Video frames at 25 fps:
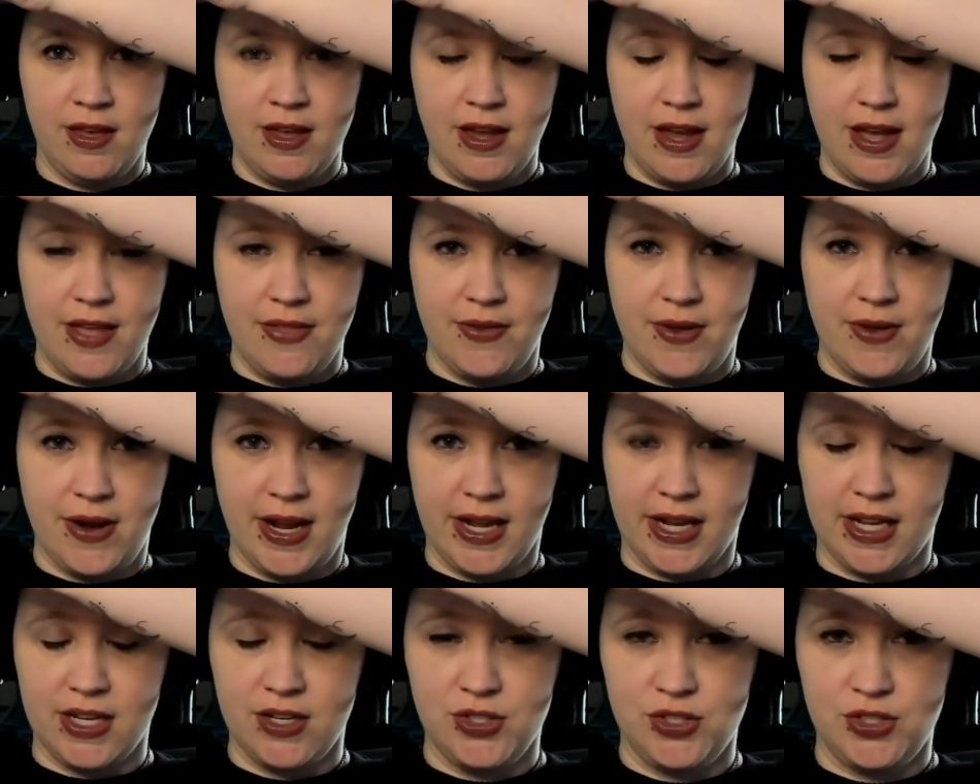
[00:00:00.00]
And then I
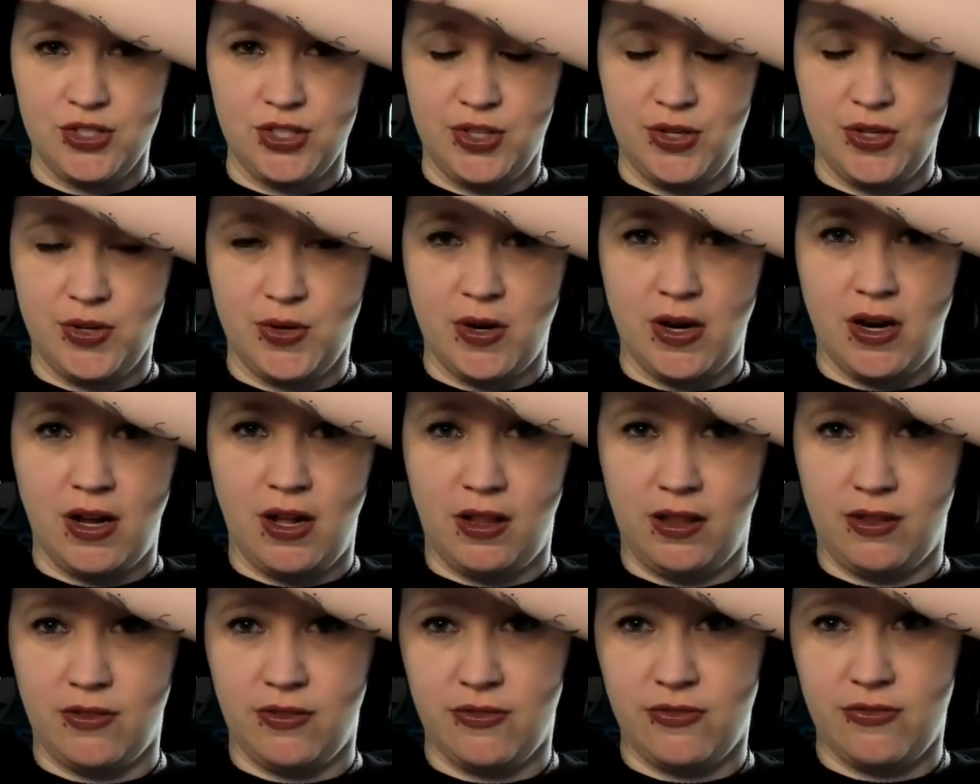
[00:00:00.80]
can do
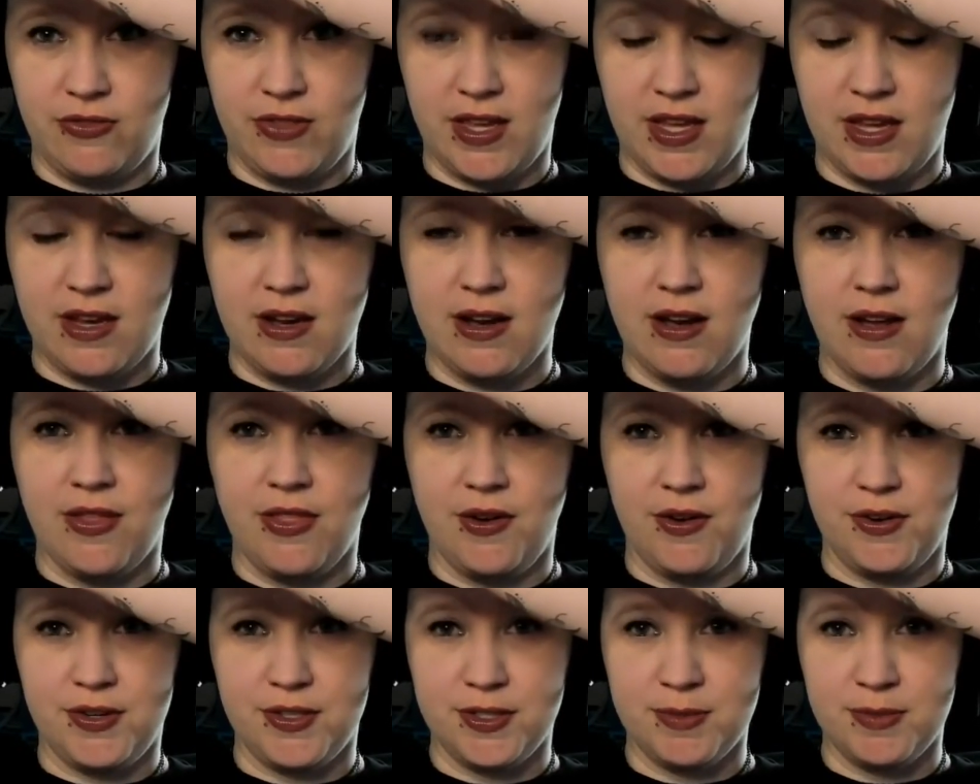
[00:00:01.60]
all of the
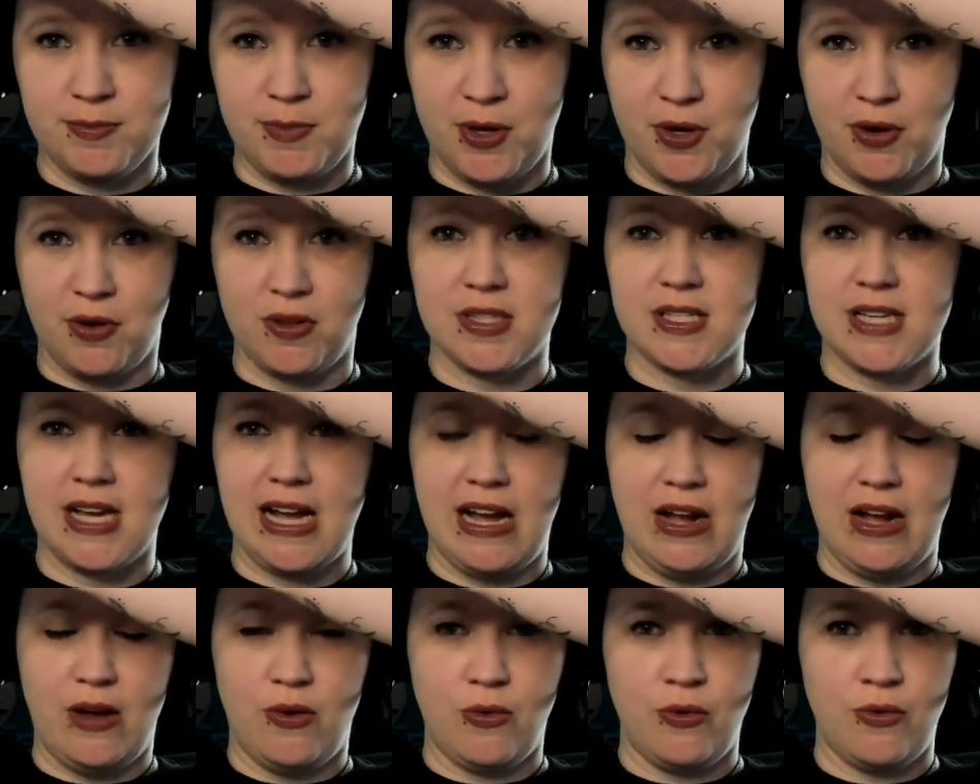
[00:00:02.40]
other spokes
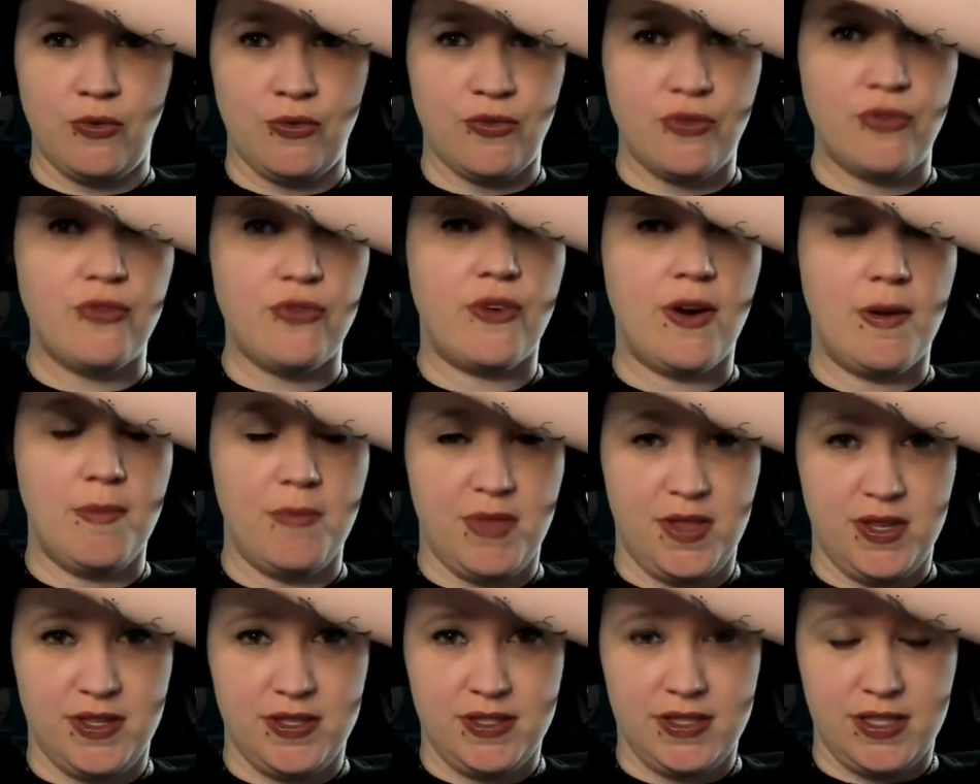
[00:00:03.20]
out from
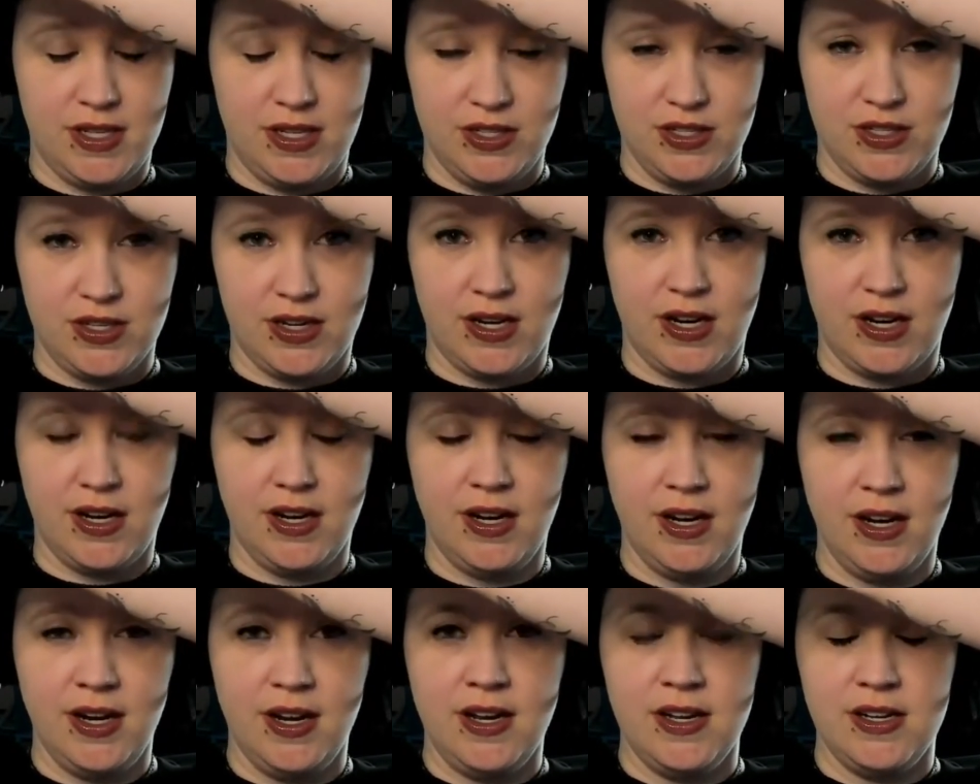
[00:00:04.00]
the center
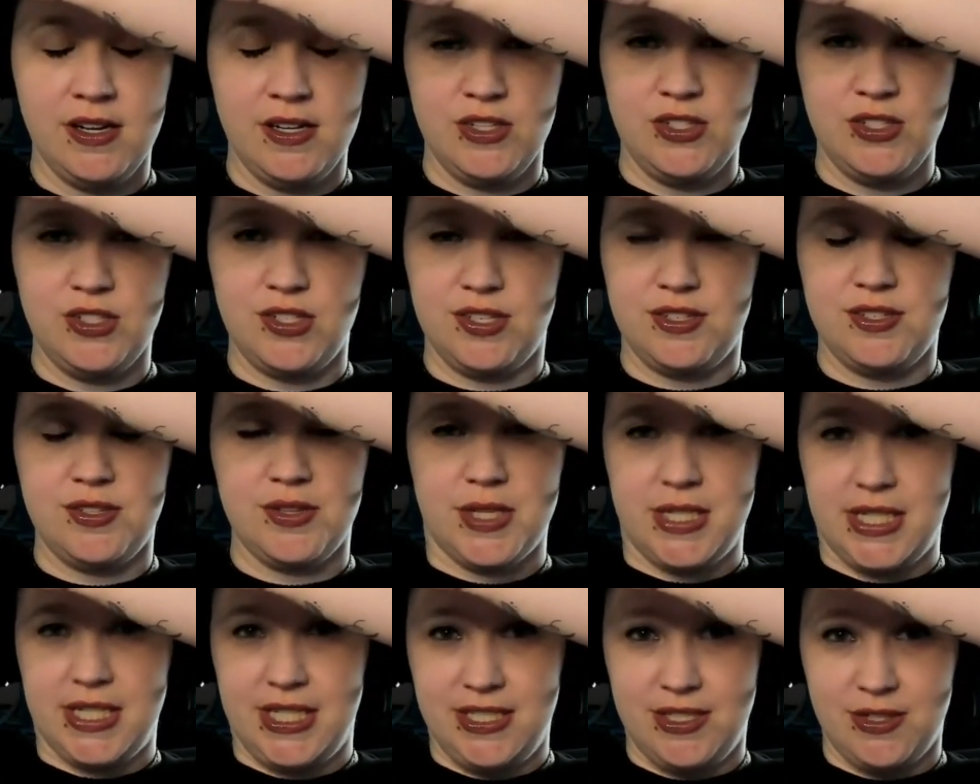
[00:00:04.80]
just so
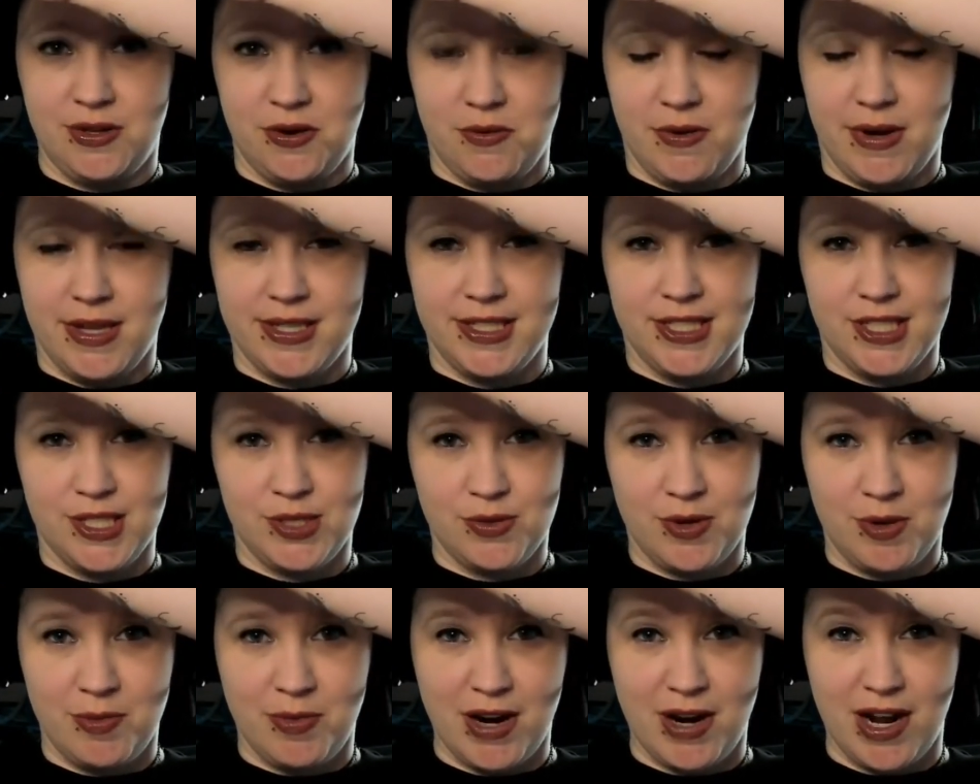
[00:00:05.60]
that I don't run
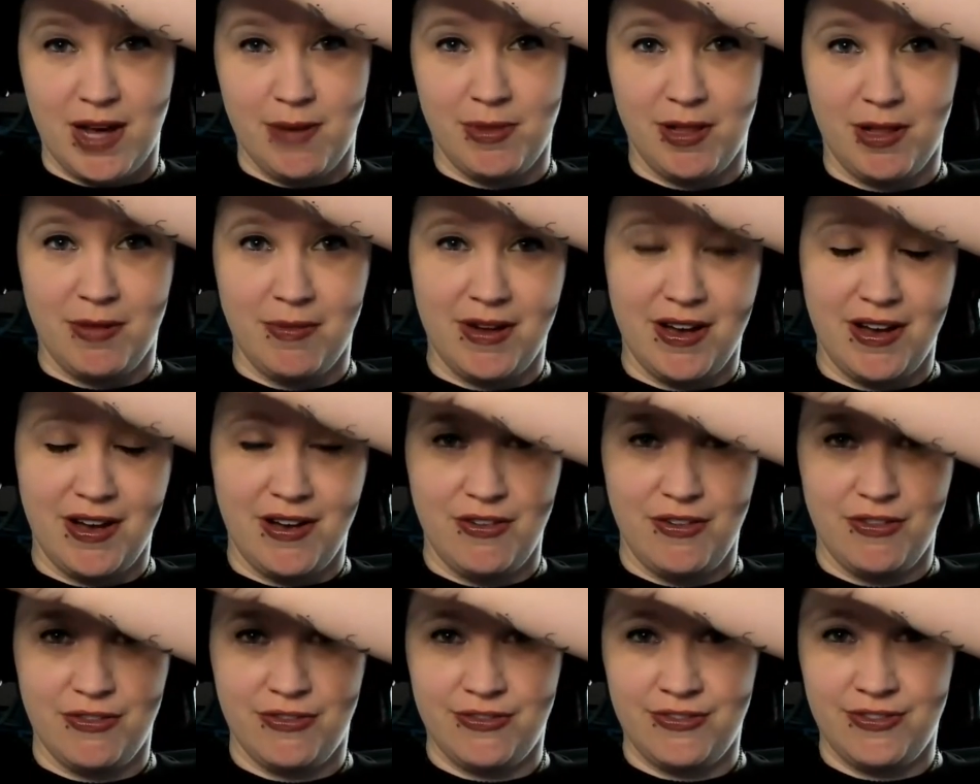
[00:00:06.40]
into a problem
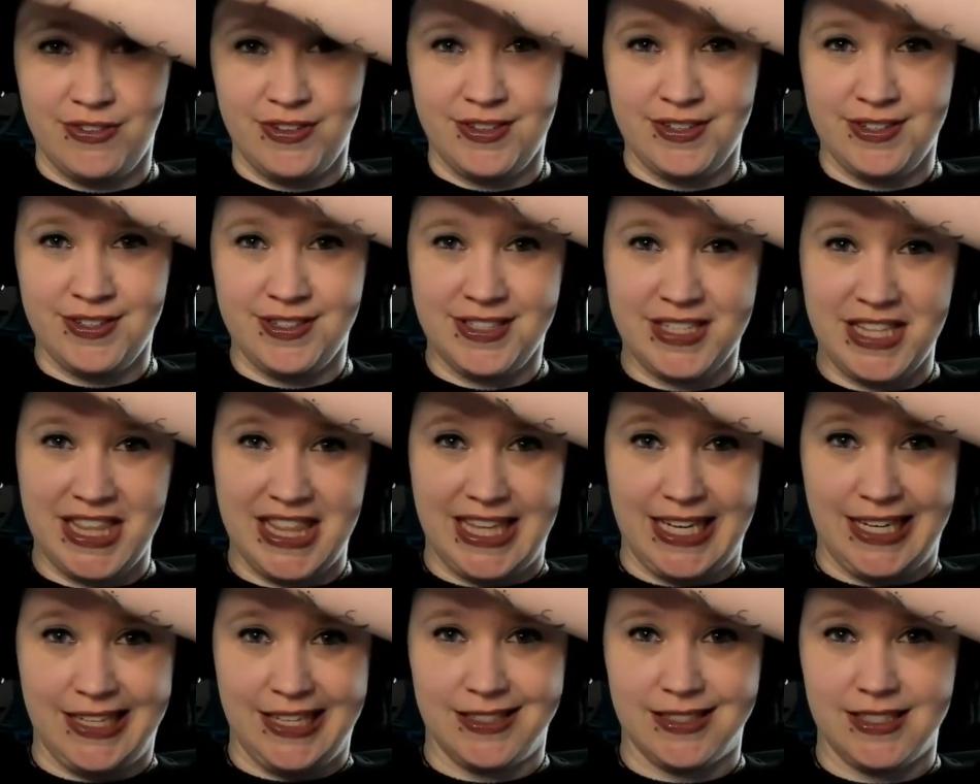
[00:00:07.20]
of
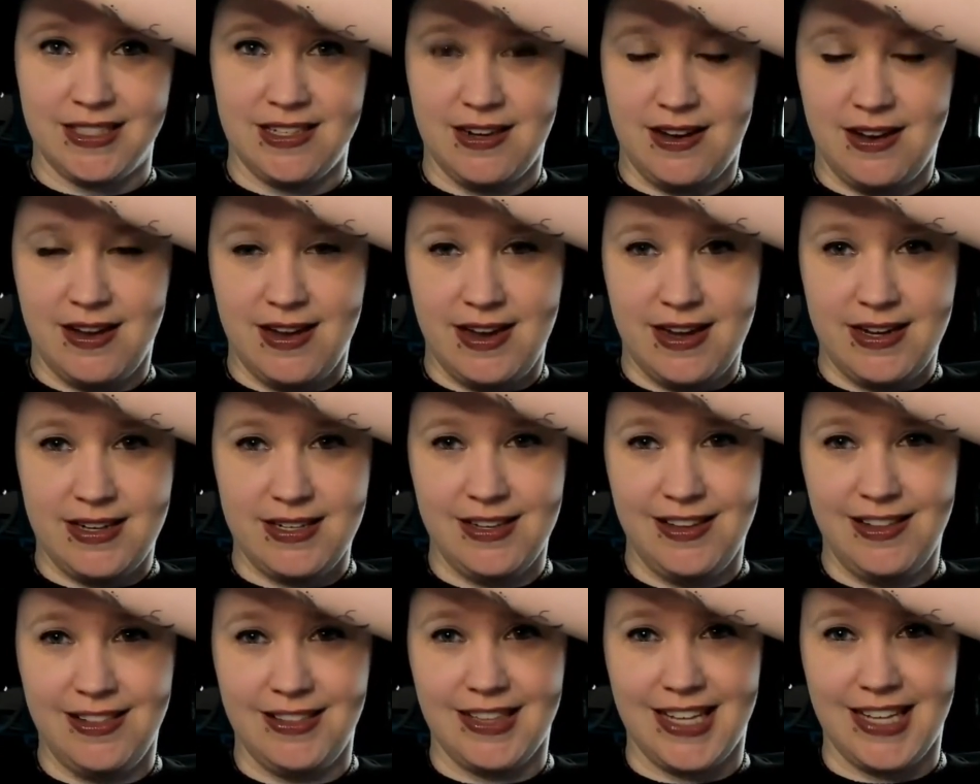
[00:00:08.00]
things not
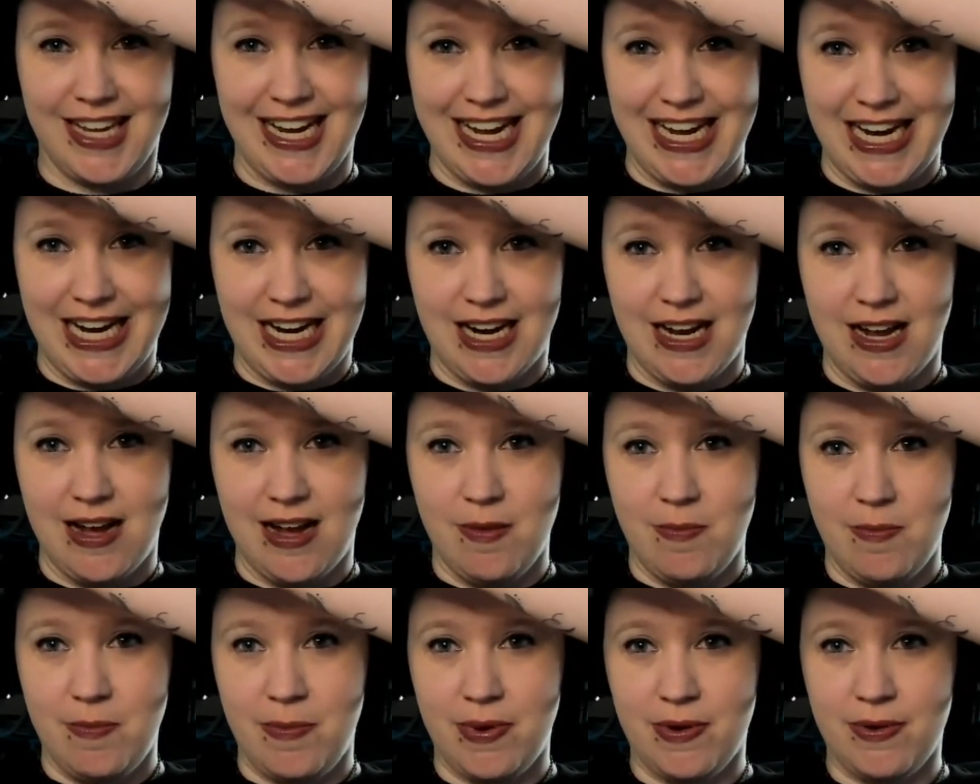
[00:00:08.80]
lining
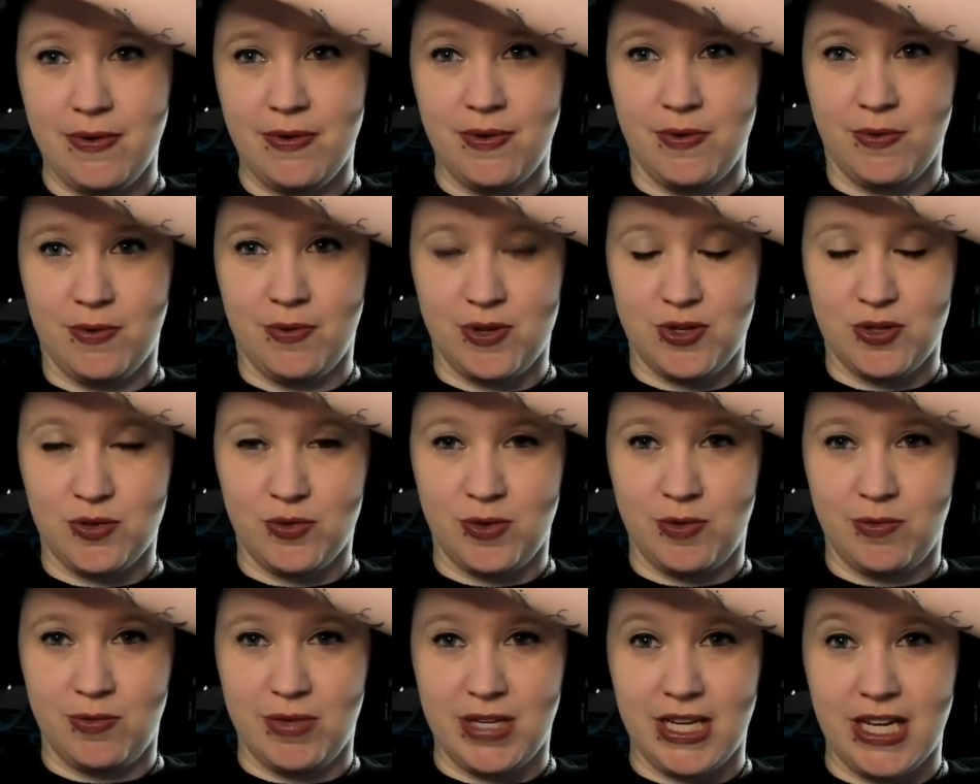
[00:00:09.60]
up, which
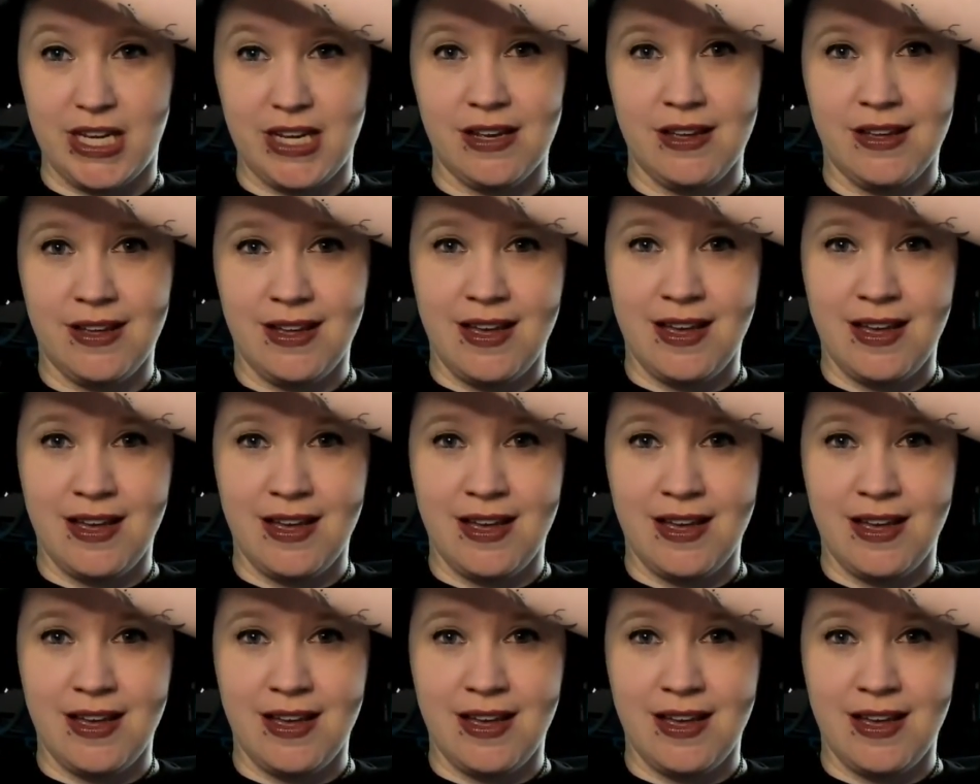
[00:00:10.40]
would be